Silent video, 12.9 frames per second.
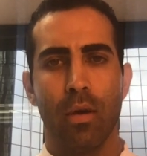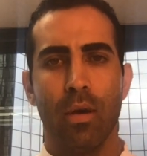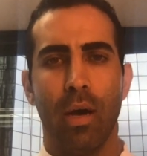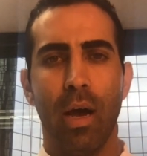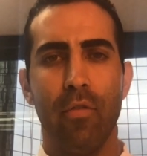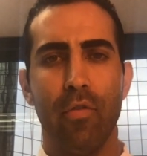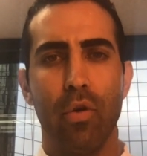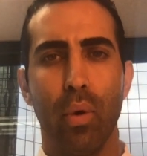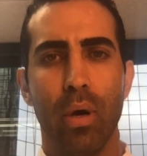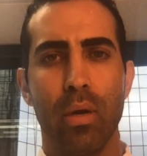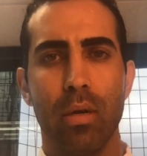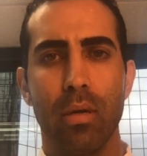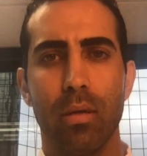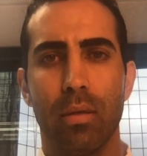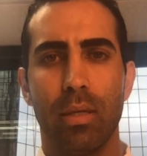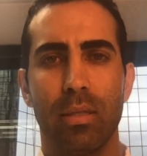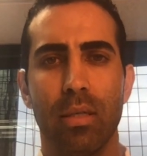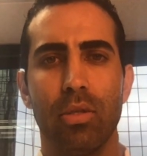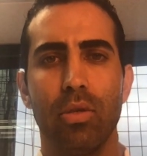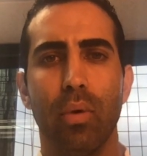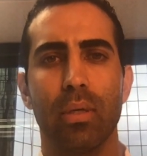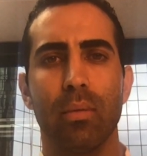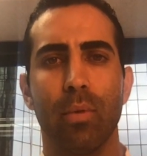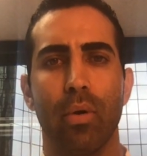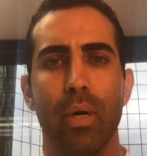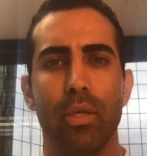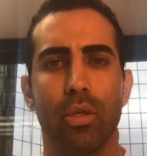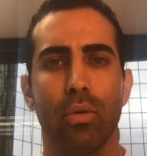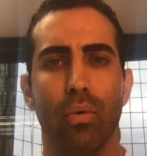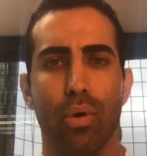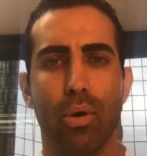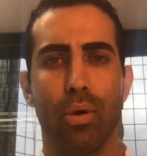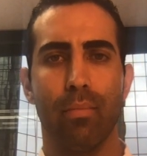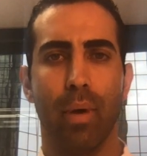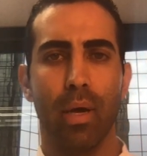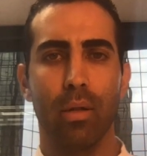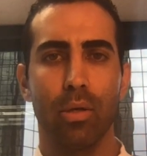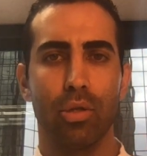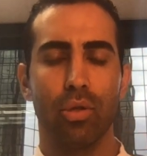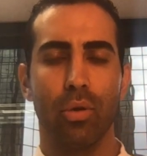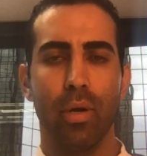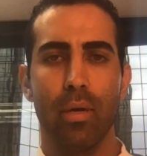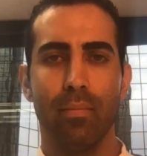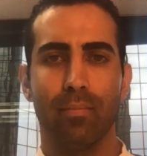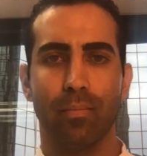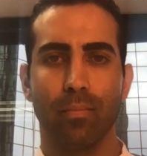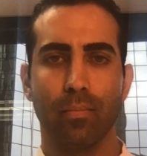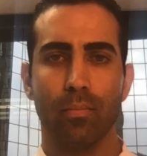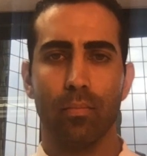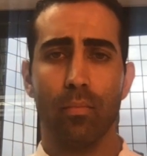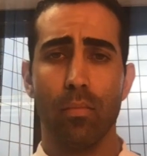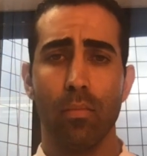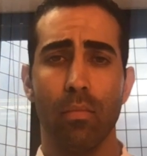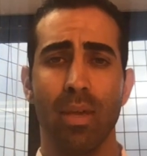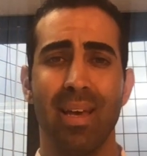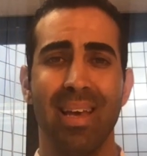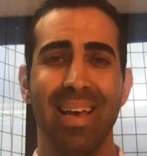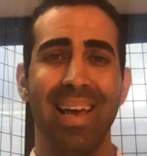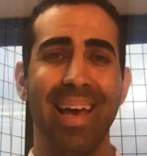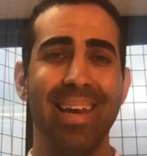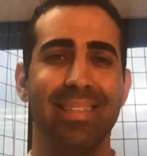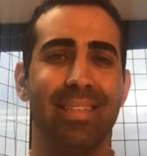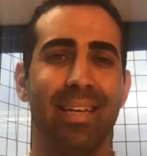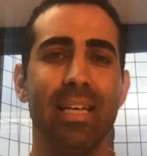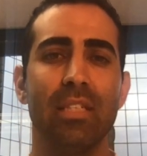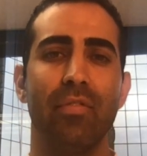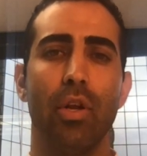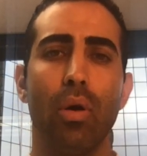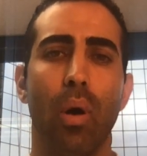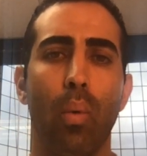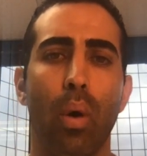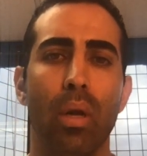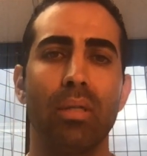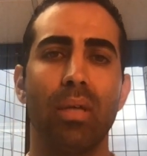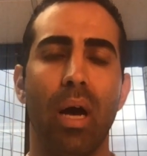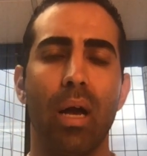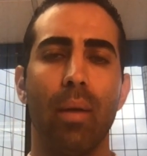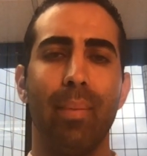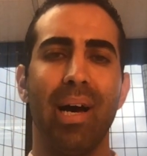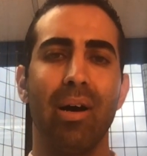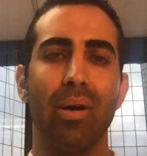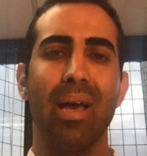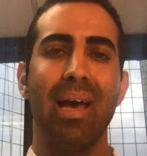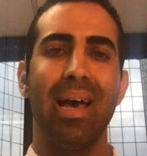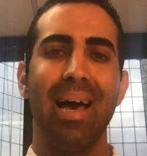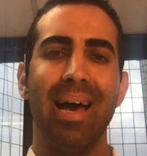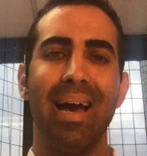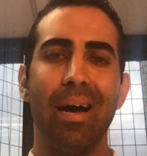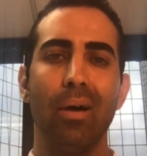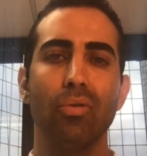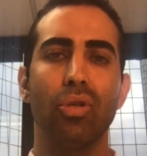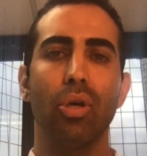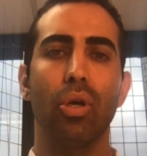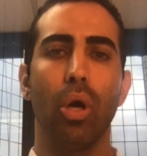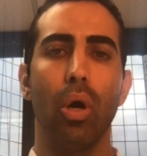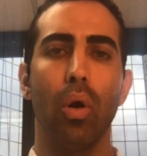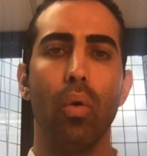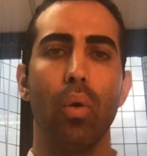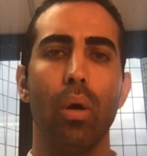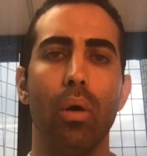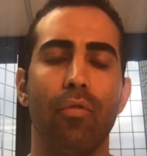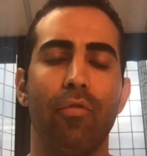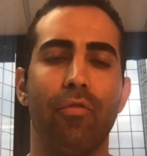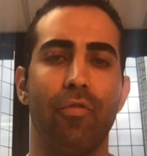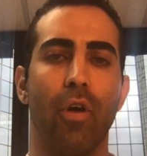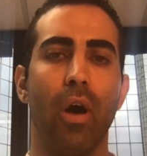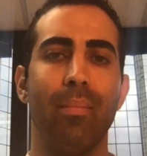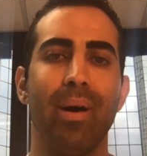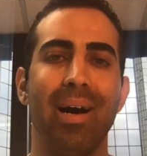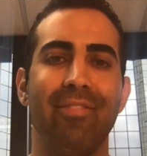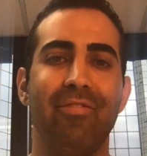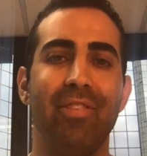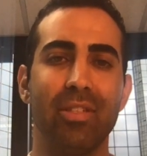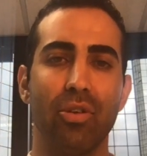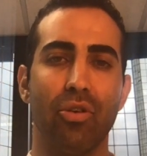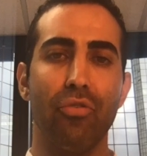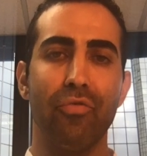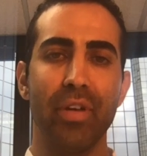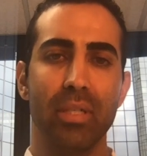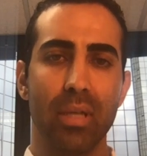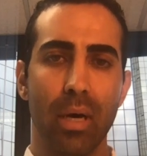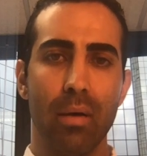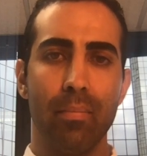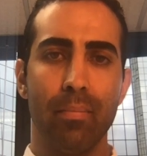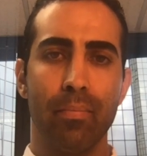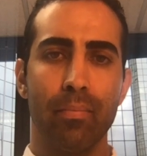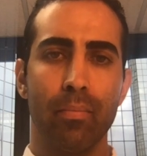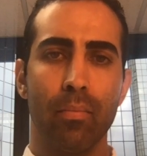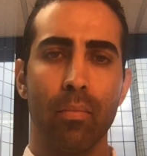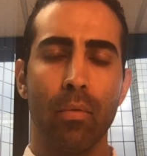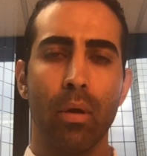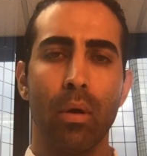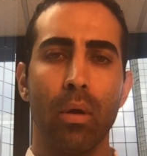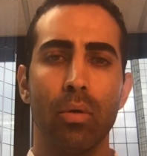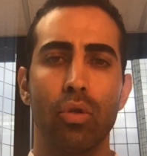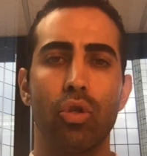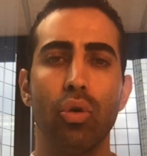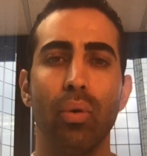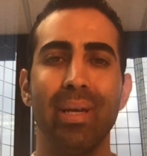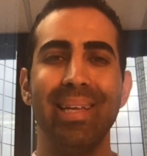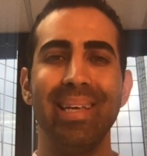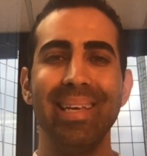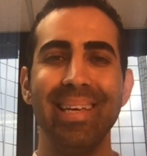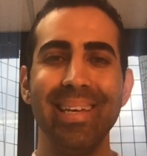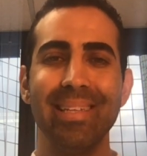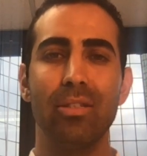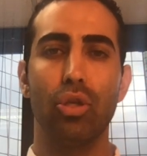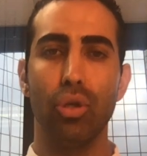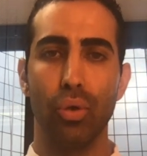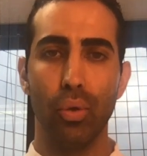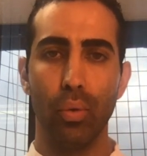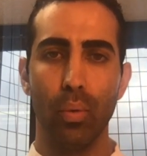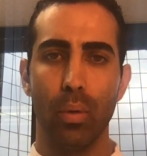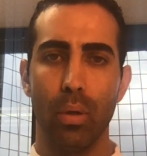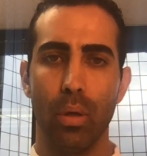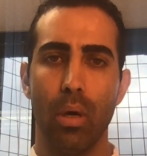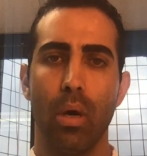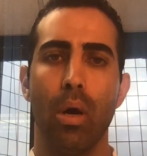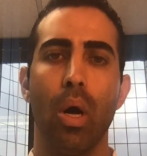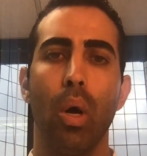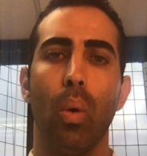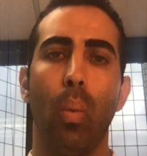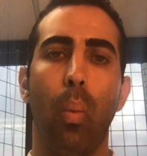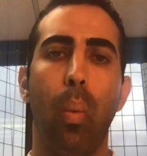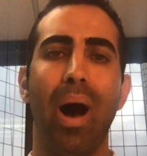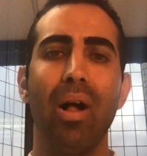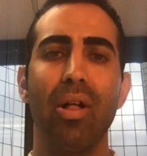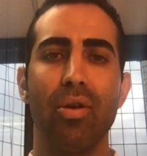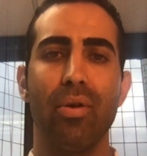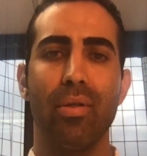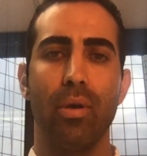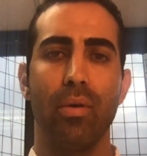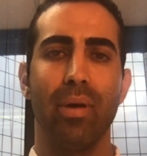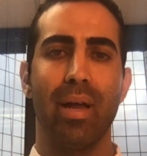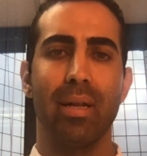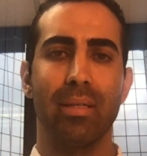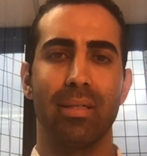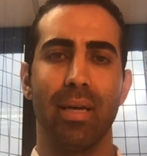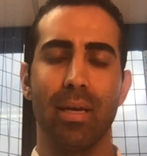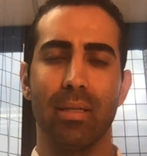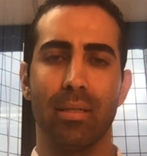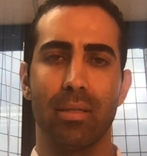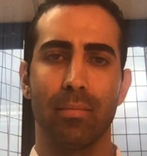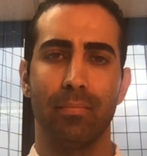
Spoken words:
Hi everyone, this is U.S. immigration lawyer Michael Ashoori, and in today's video I want to talk about how to go from a visitor visa to an E2 while you're in the United States.